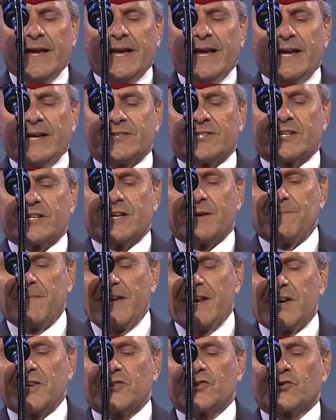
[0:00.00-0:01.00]
His
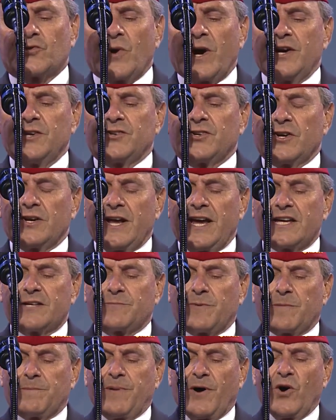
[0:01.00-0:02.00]
administration has
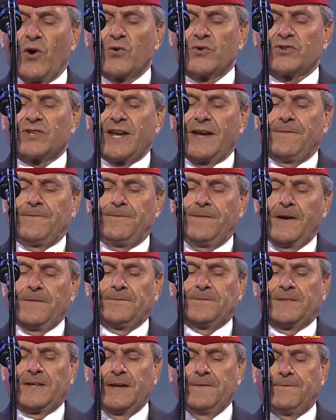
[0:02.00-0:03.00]
proposed a
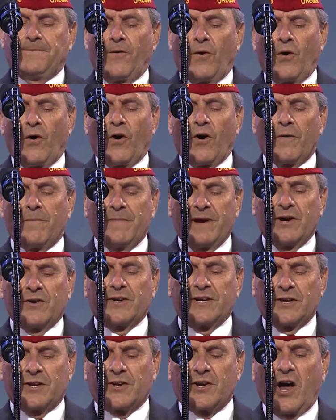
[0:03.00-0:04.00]
$54
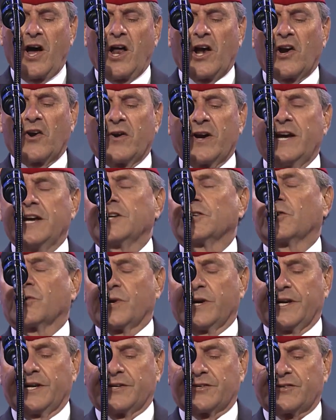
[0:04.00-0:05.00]
million
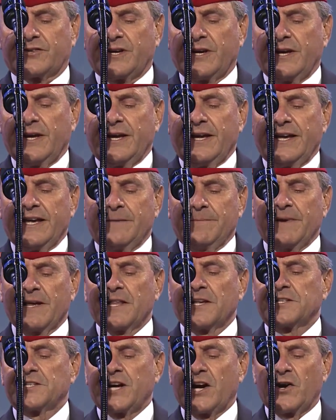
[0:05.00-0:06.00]
increase in
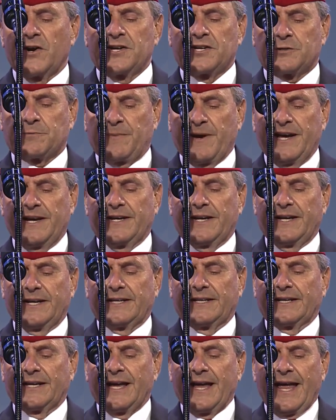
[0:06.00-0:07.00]
military
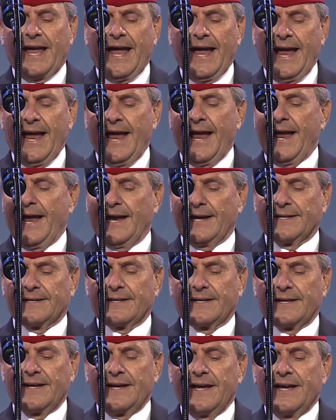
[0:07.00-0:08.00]
spending and,
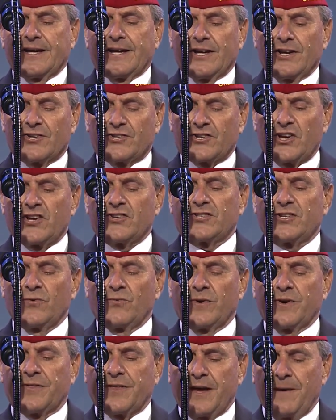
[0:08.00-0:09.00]
consistent
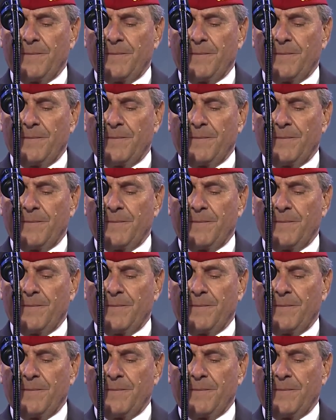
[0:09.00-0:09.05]
with